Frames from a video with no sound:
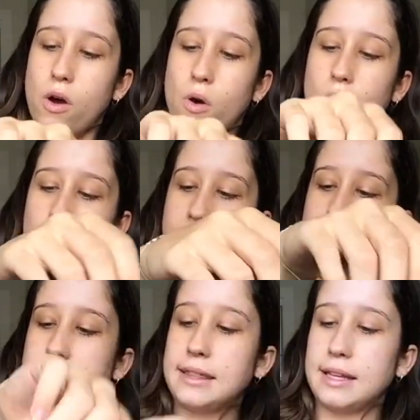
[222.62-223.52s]
or
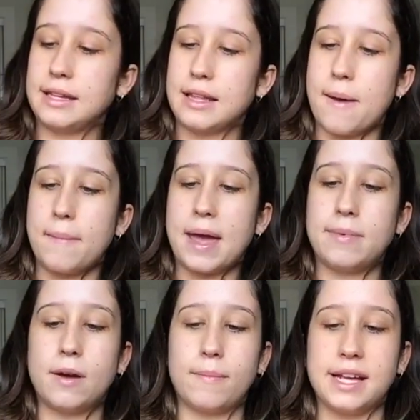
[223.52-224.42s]
anything that may
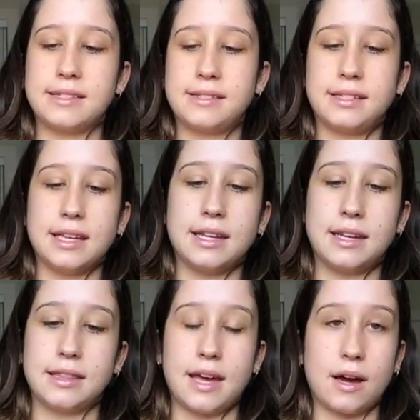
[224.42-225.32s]
be on my
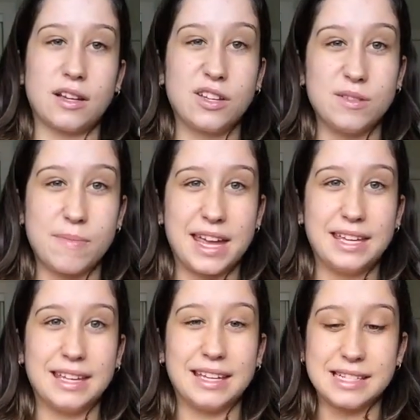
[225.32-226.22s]
skin that could
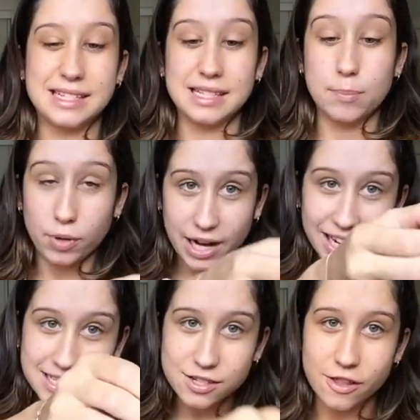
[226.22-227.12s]
make it slippery
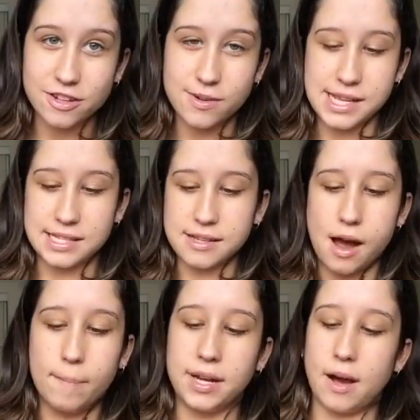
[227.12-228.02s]
so the tweezers
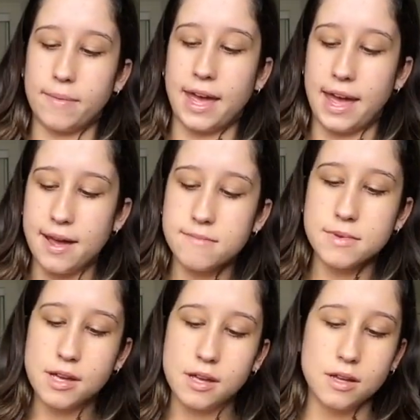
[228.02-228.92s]
can't pick up the hair.
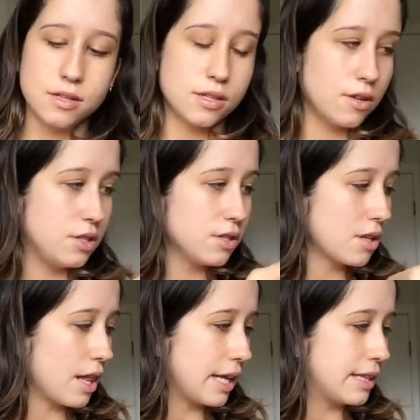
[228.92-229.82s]
So just
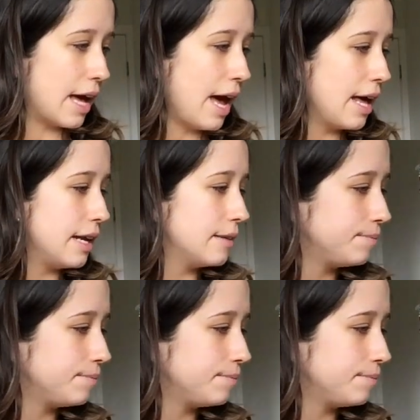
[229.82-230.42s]
go like that.